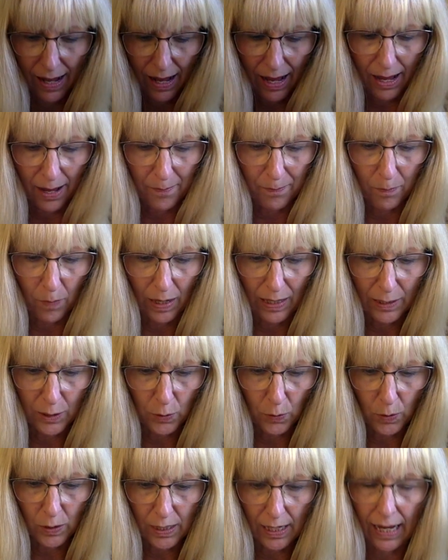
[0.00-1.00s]
My
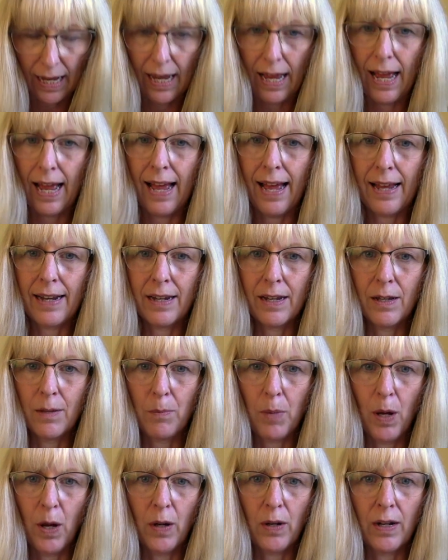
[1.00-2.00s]
daughter and her
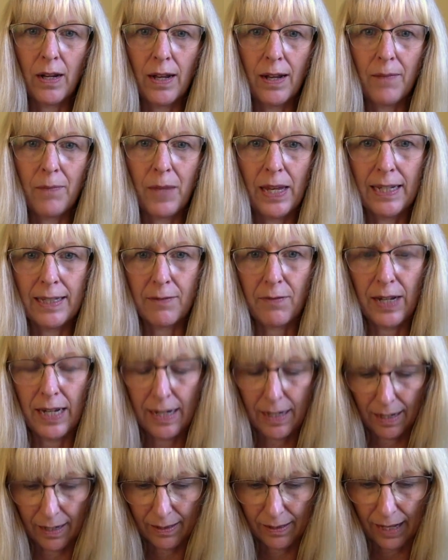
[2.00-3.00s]
partner, he's
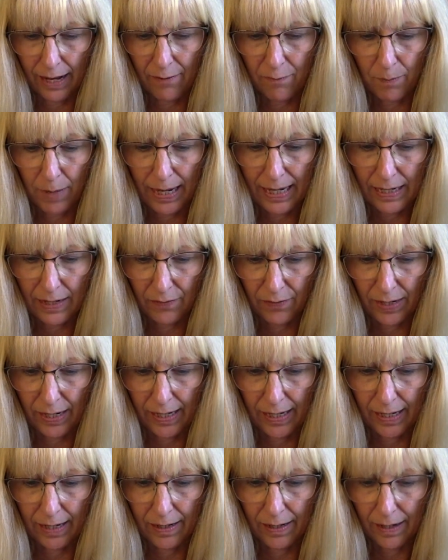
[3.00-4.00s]
vegan, they've made it
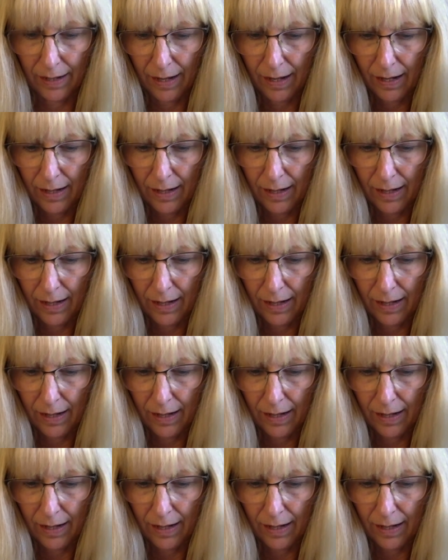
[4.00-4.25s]
vegan.